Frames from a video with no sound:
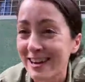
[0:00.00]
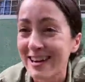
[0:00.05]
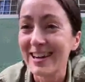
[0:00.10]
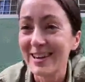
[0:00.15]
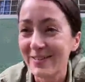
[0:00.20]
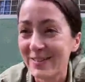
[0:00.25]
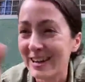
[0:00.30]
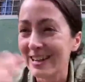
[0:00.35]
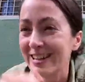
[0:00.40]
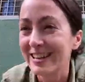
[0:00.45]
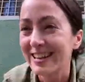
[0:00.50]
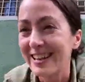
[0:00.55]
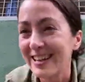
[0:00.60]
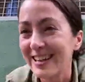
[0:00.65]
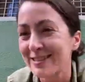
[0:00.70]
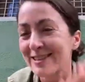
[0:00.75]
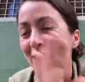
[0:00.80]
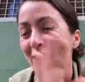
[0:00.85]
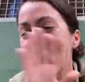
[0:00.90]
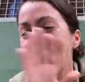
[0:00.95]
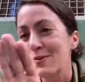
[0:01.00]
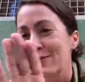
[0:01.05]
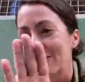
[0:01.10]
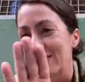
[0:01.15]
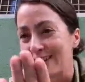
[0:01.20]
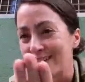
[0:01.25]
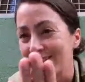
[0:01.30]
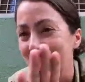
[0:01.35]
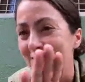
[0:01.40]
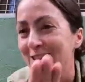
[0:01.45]
time, at least, and
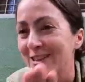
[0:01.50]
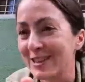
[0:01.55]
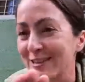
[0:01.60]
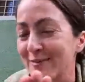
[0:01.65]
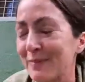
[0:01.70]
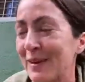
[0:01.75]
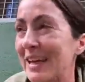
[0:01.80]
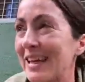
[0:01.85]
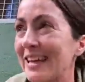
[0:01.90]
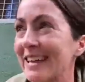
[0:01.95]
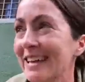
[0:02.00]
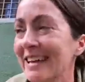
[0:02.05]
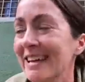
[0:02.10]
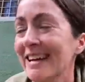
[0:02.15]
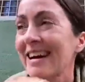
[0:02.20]
hopefully it's not just me.